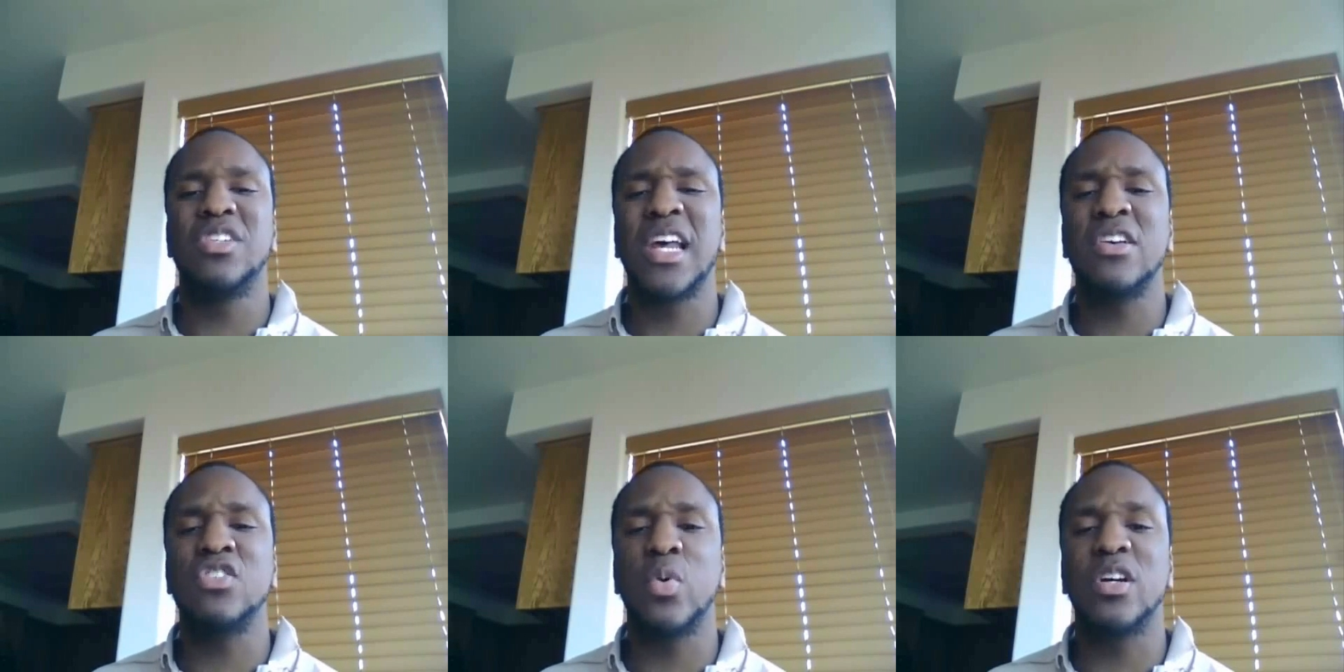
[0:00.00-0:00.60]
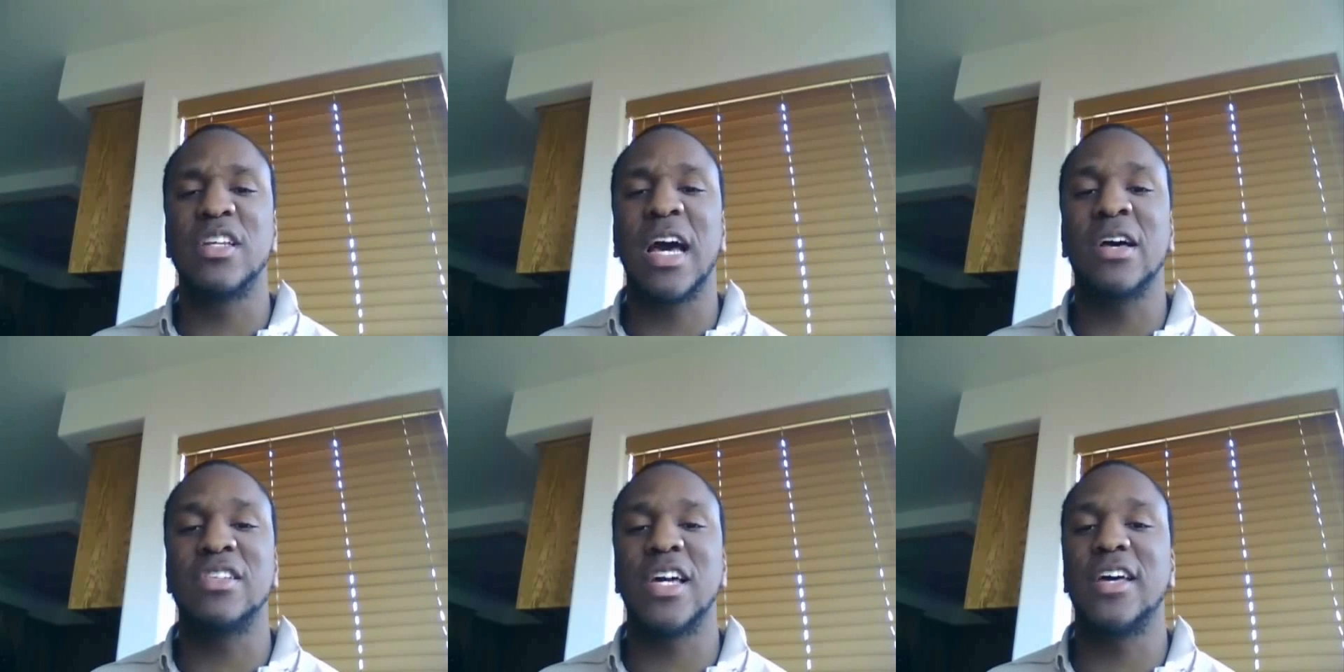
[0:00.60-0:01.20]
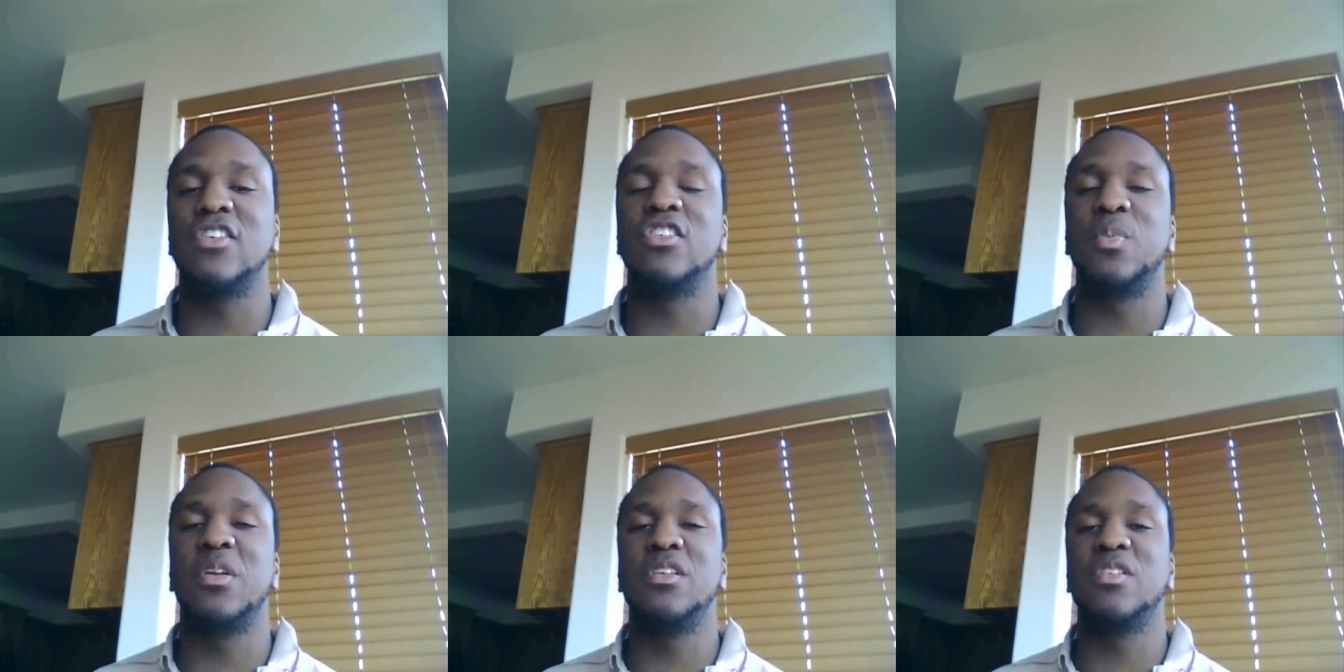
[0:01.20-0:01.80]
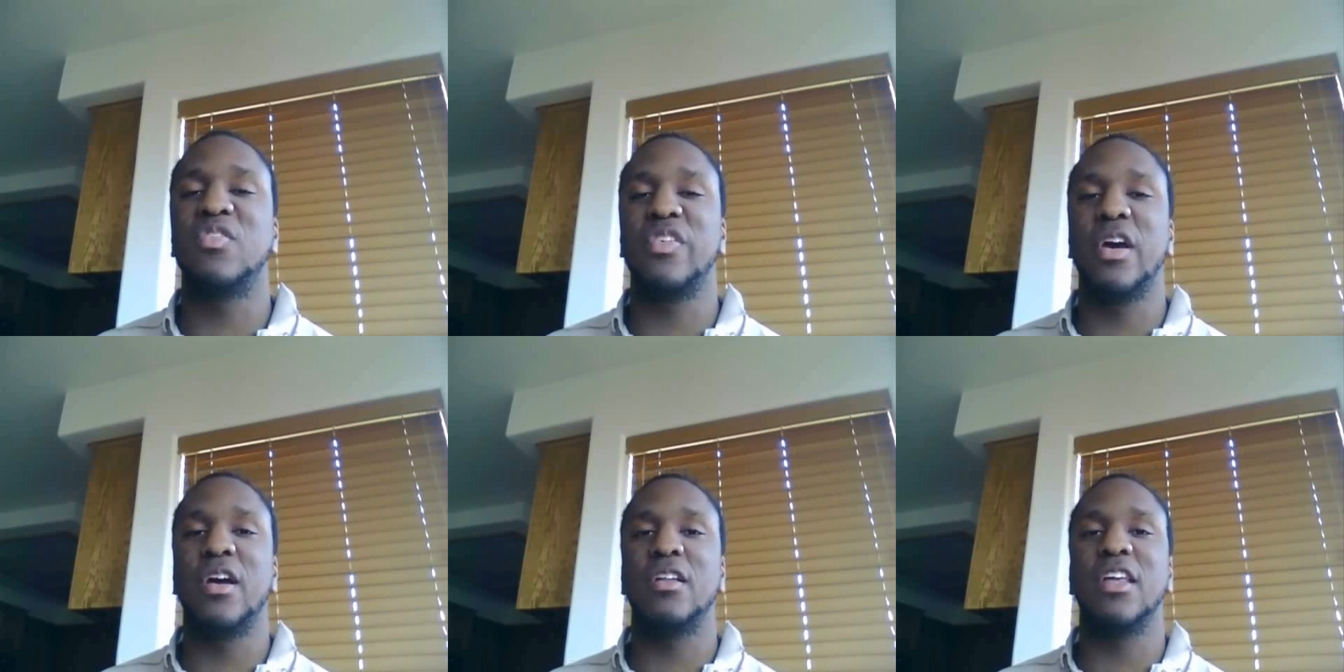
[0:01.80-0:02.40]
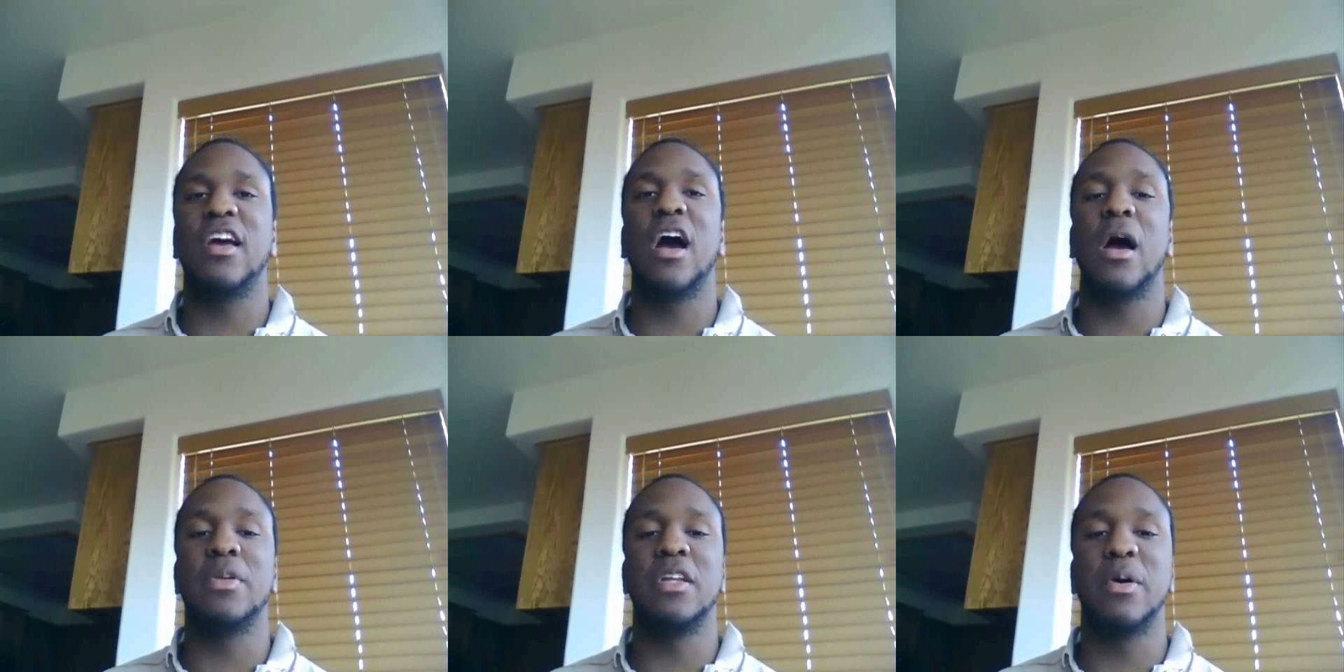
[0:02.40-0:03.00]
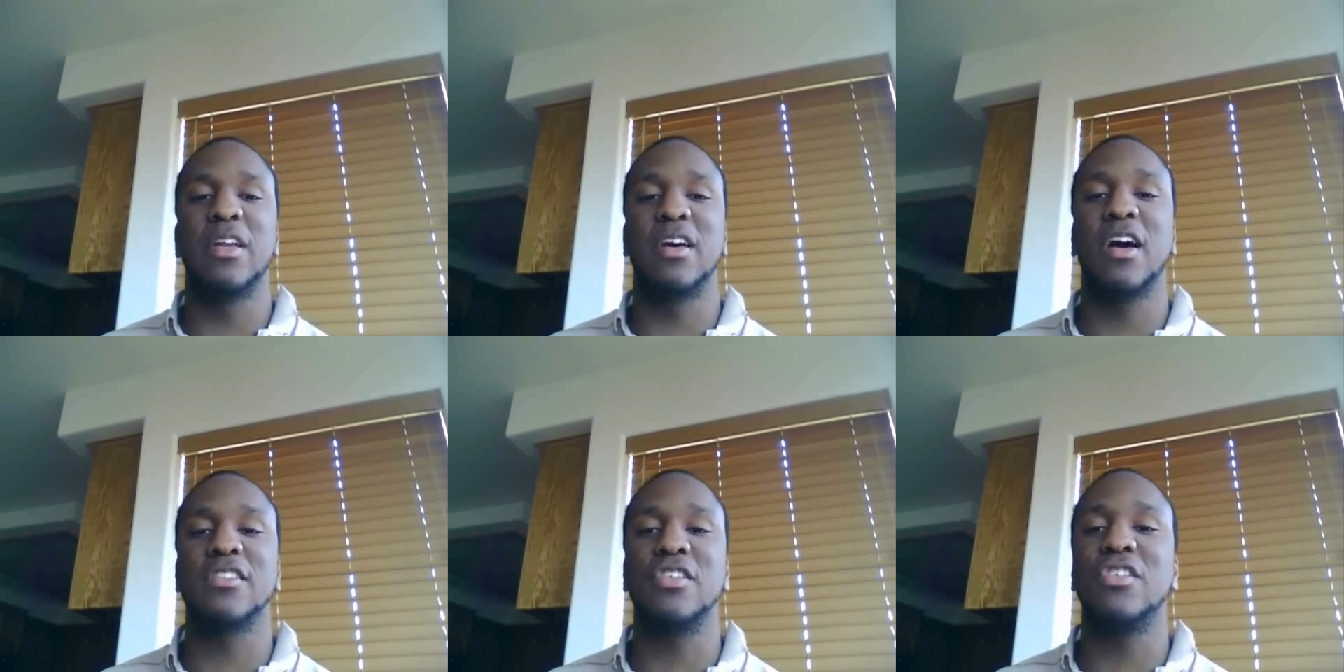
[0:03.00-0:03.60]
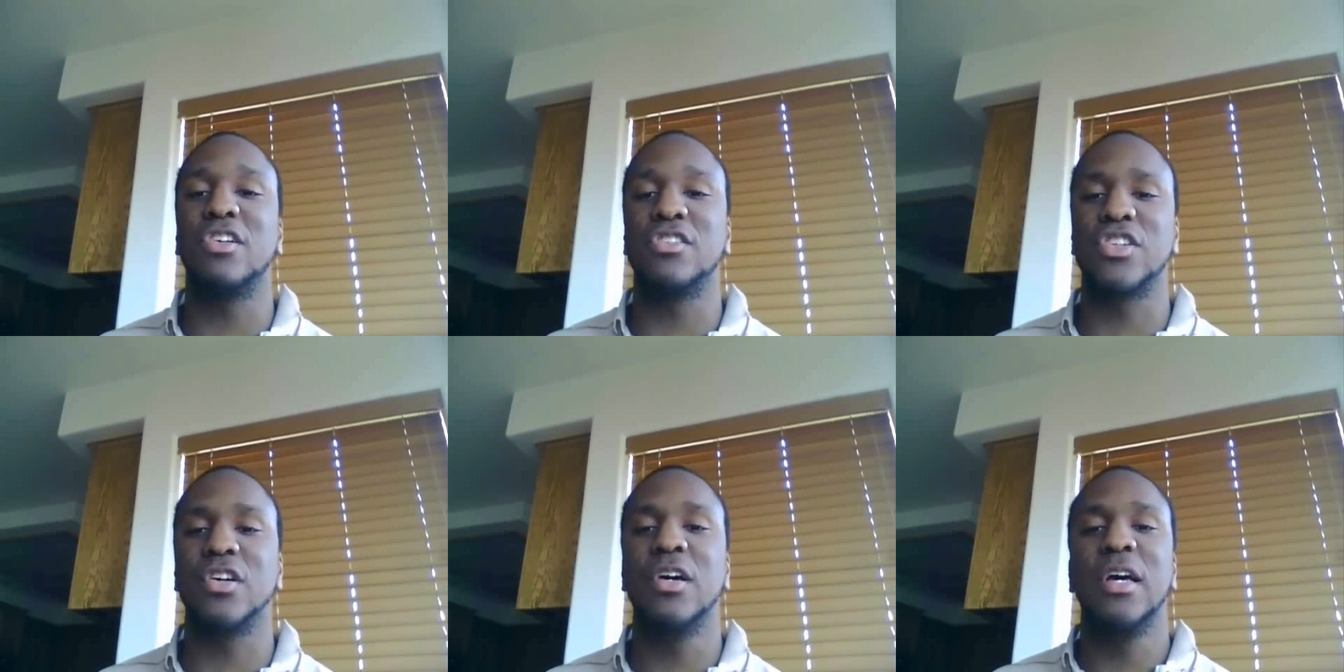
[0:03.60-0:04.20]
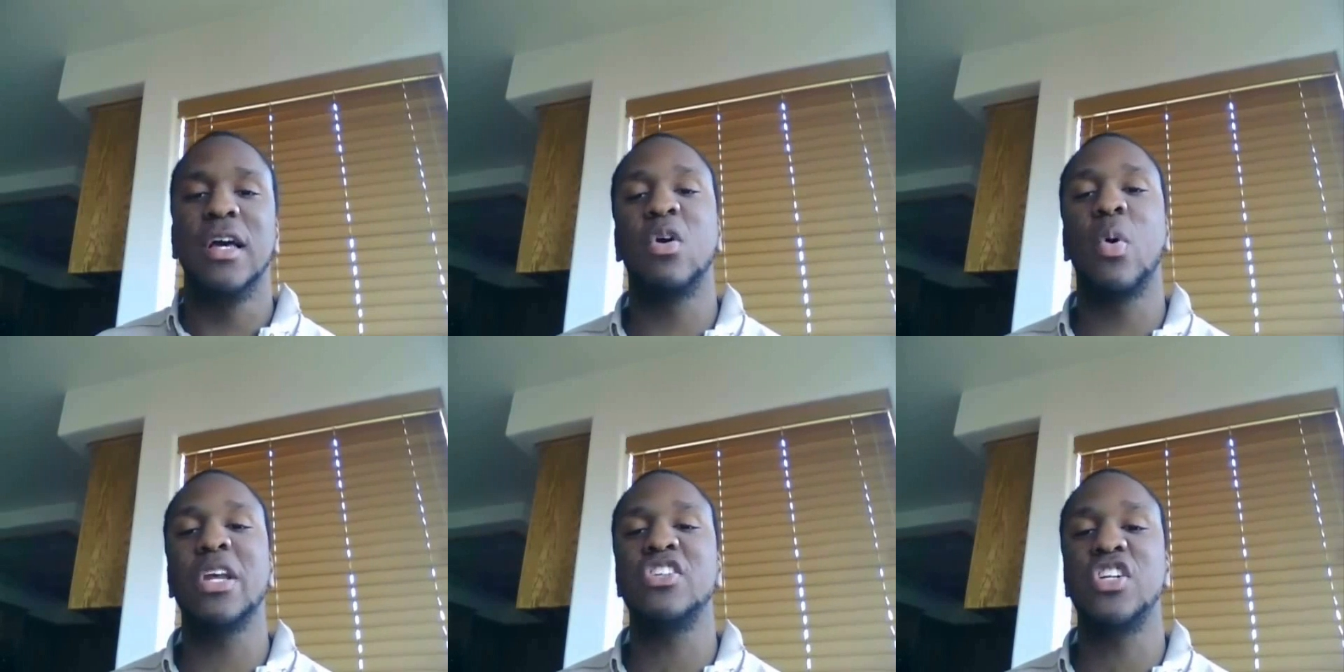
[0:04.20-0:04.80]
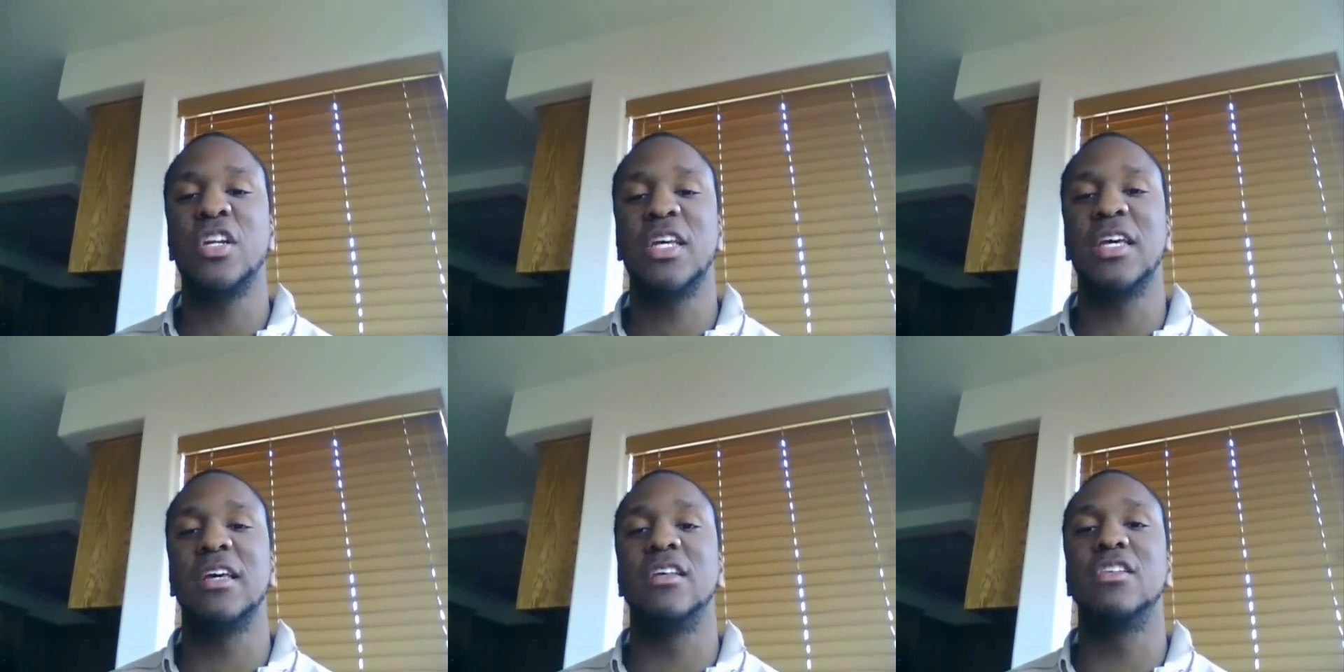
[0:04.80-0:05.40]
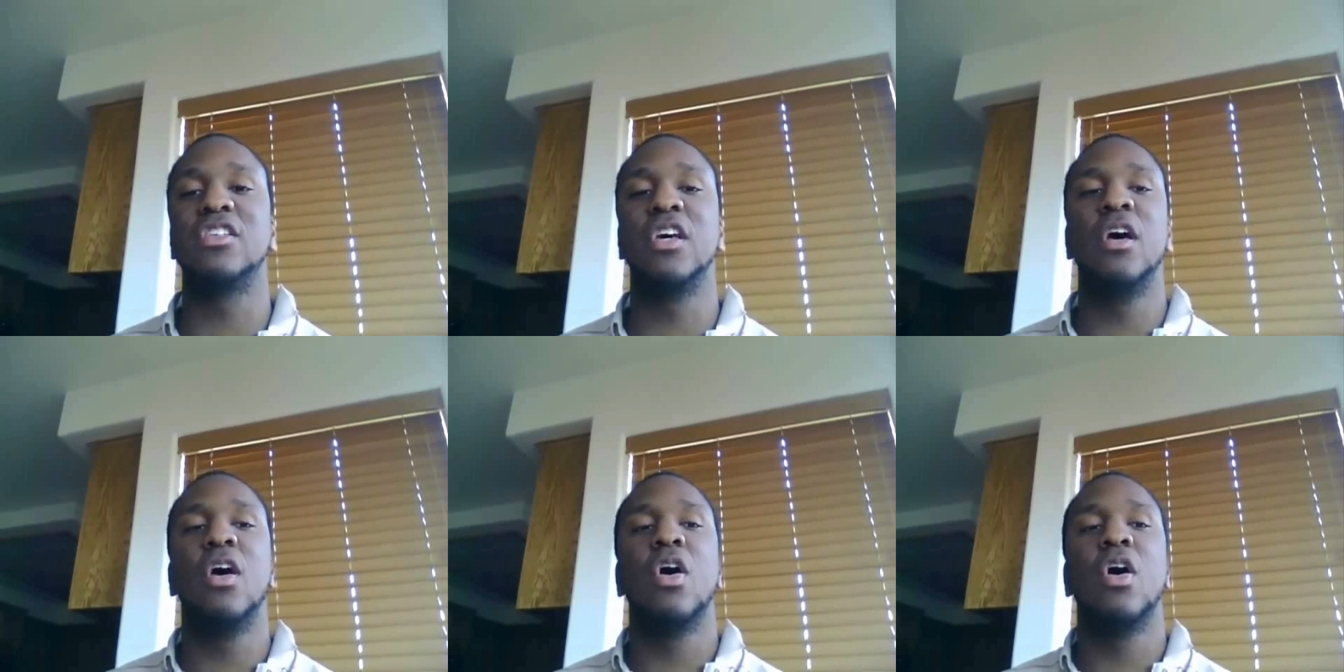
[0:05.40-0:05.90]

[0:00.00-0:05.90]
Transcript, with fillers: which sounds weird to outsiders but it's fairly common in pentecostal culture my question is